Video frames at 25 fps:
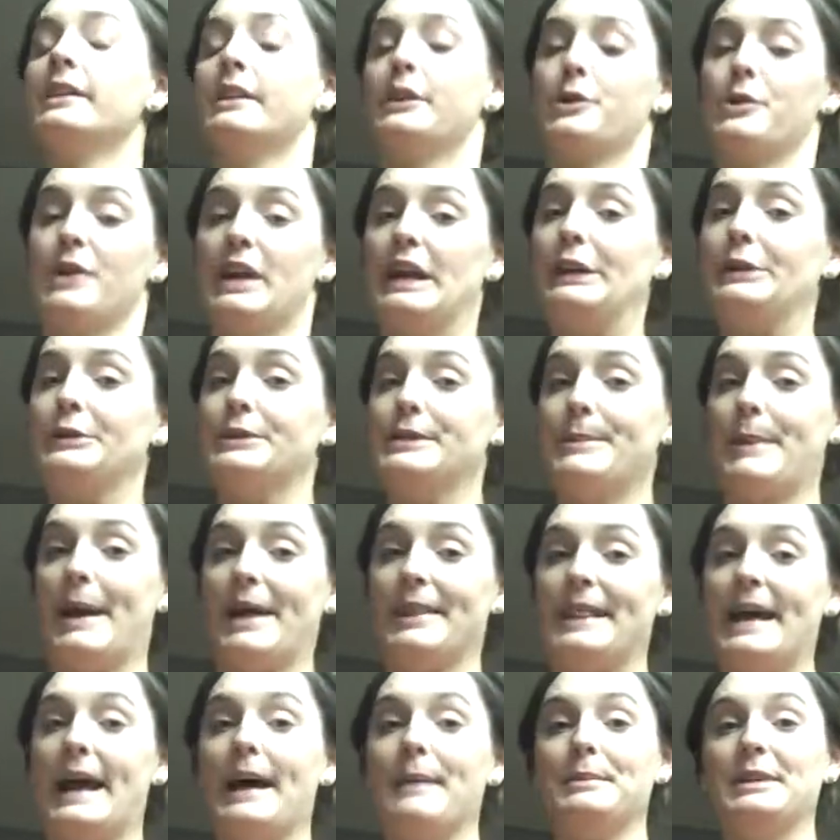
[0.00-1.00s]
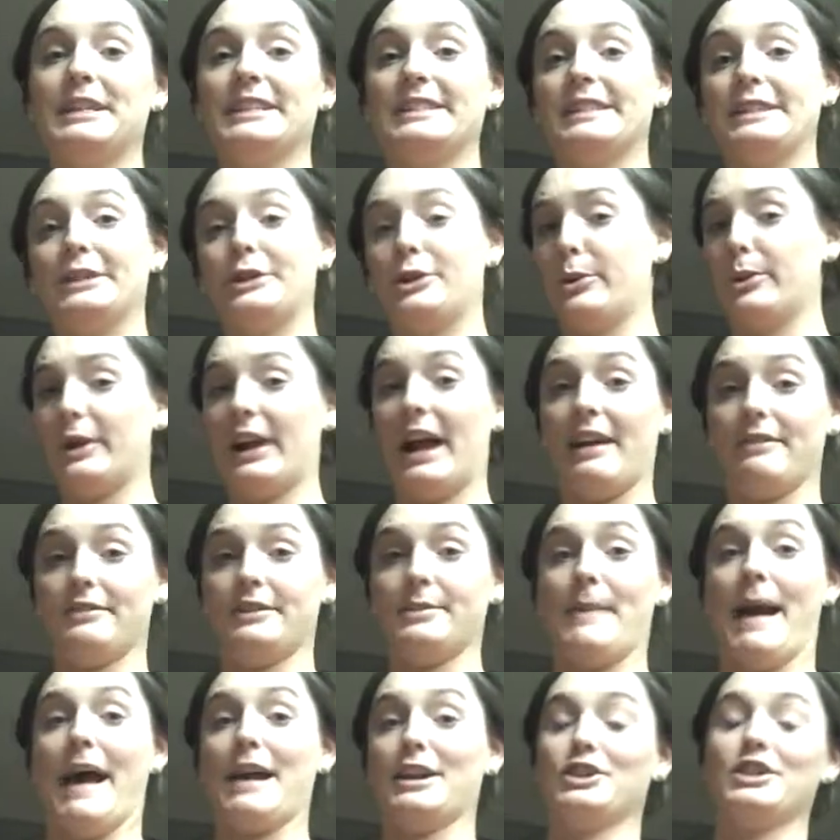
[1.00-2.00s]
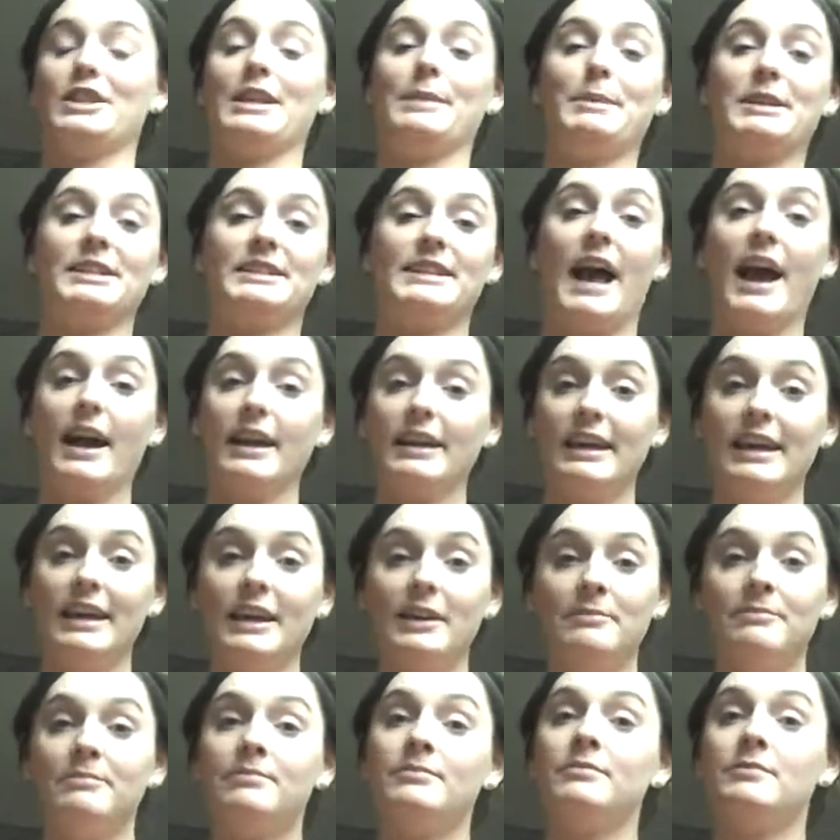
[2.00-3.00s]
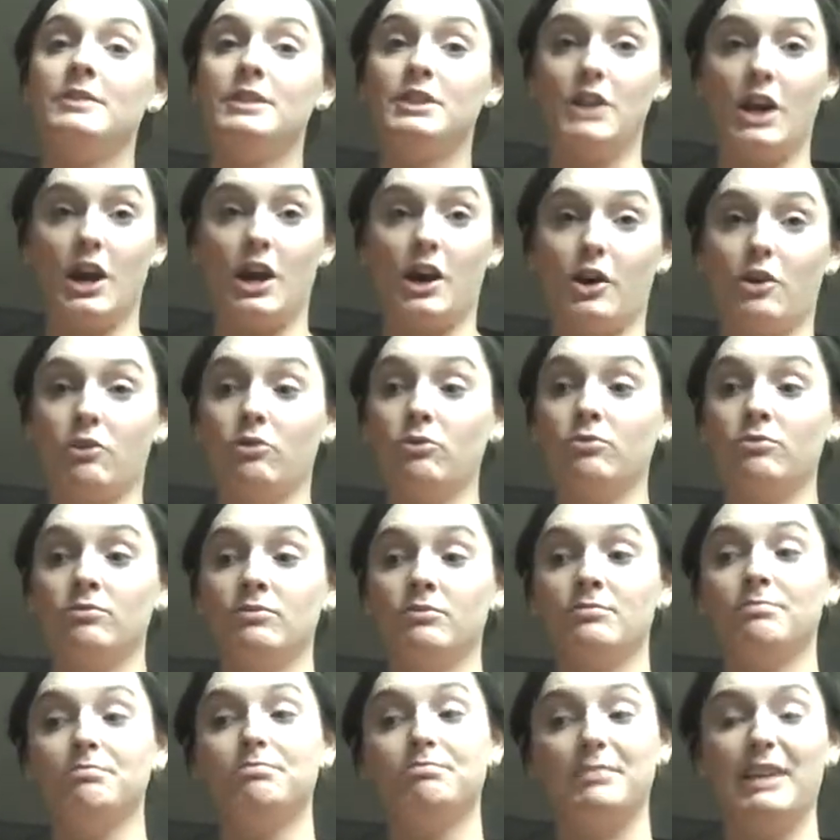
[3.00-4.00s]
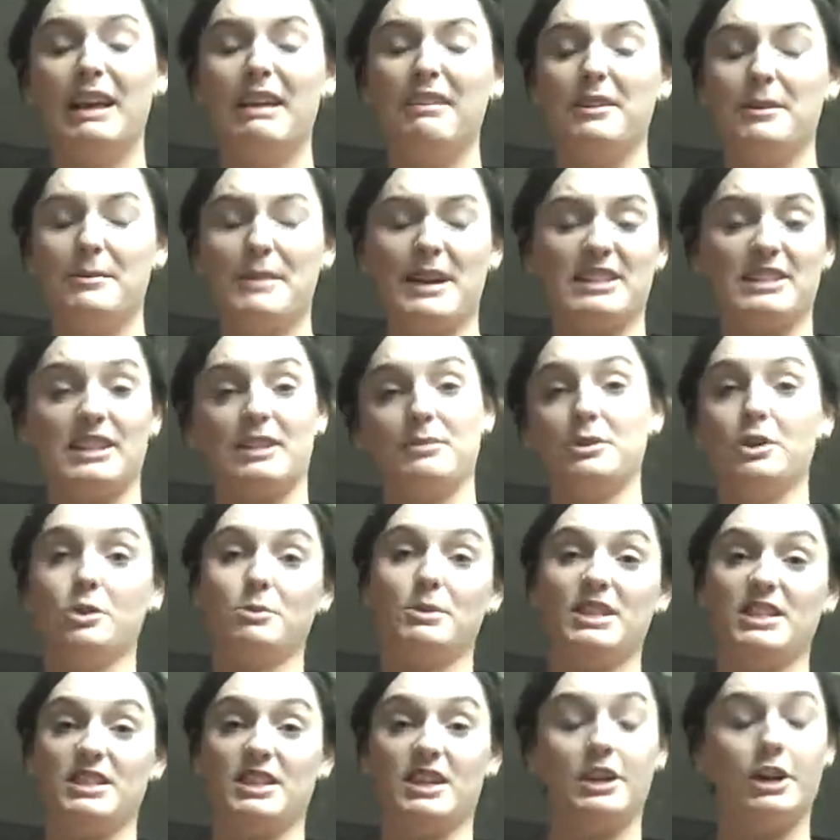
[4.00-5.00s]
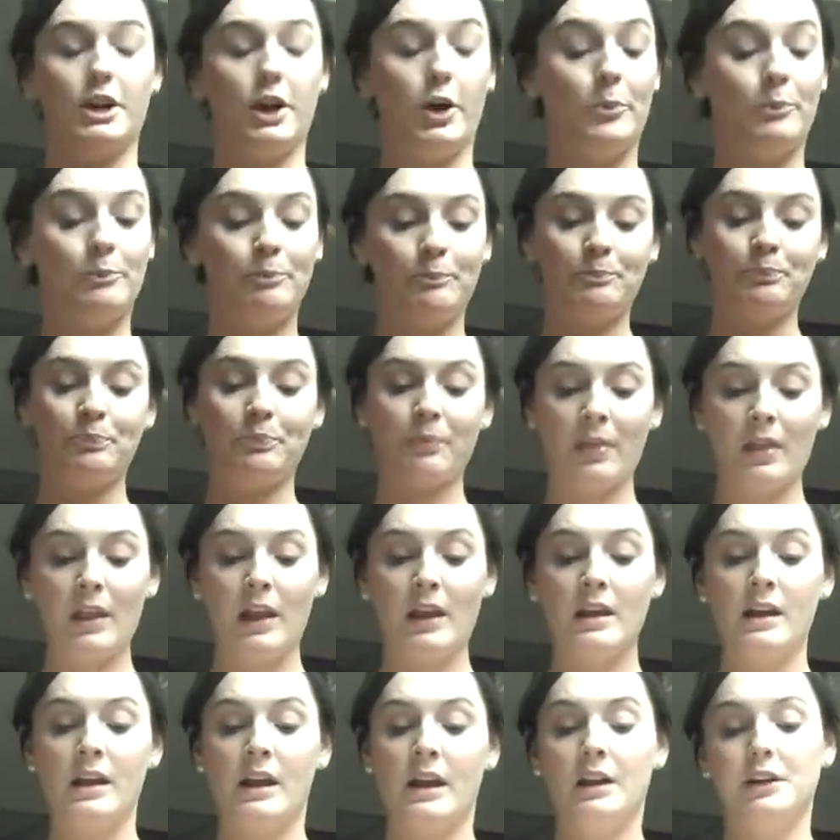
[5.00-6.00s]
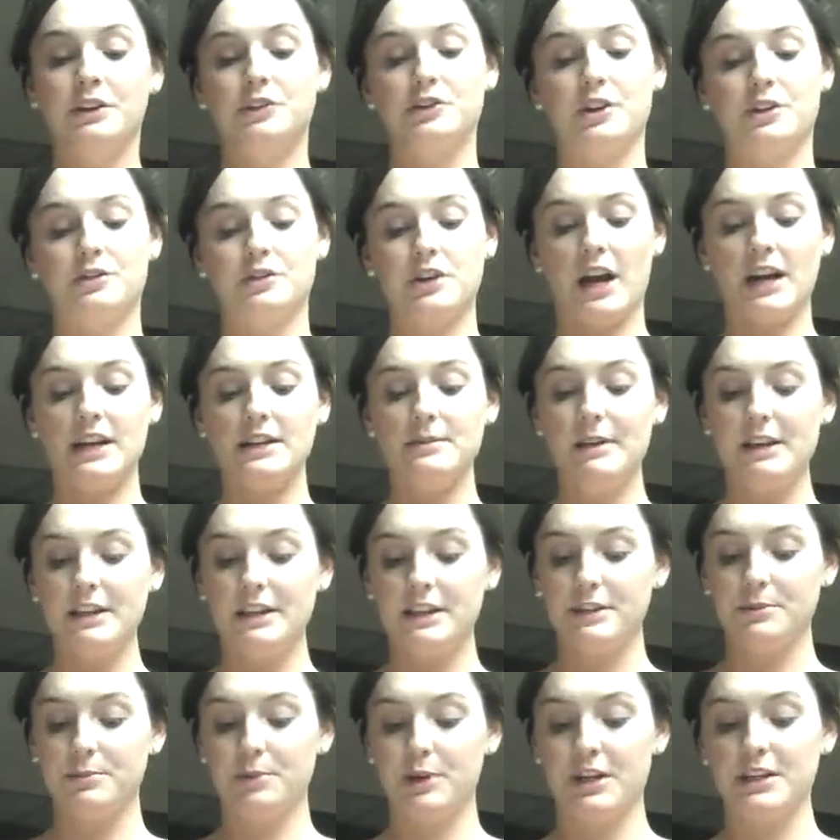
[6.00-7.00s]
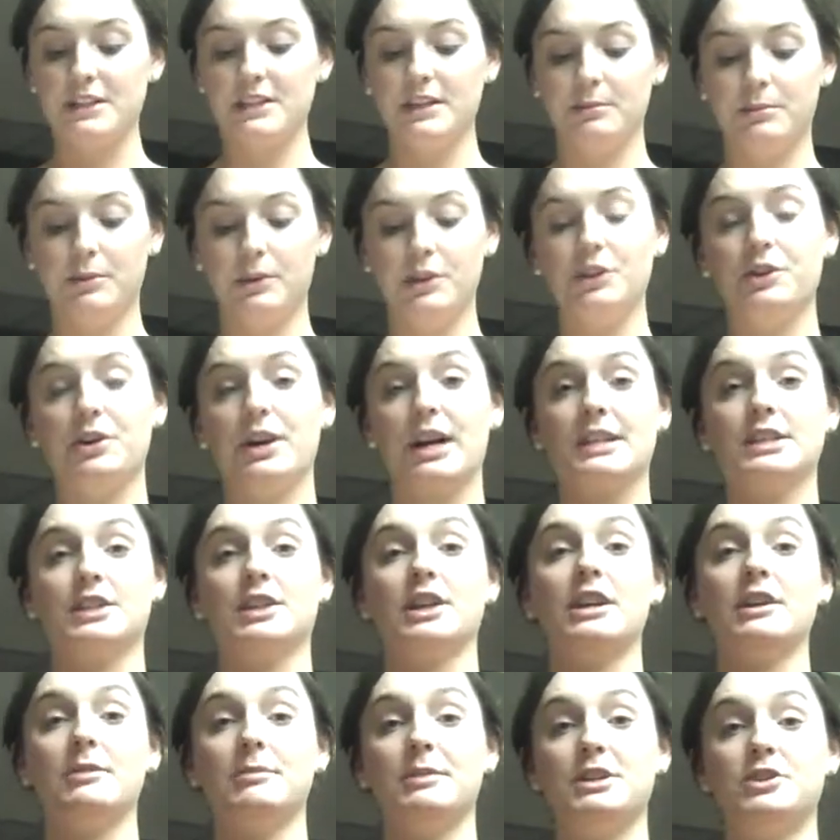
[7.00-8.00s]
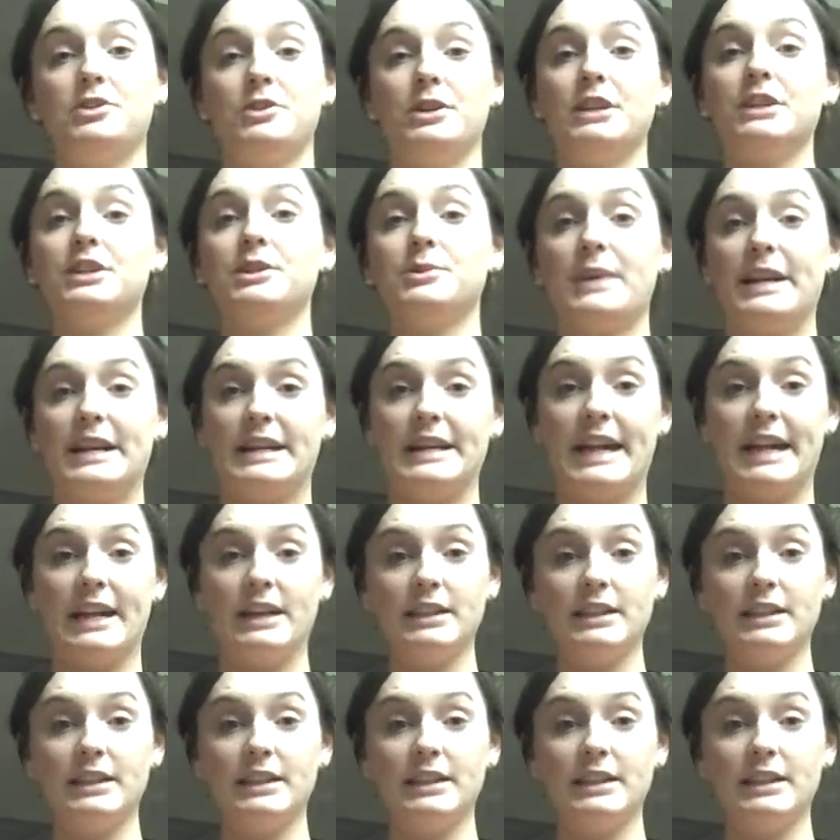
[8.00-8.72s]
The great news about that means that you don't have to match them exactly, so if you mess up, nobody's going to know. So I've tried to make this pretty simple. You guys are going to be doing a swing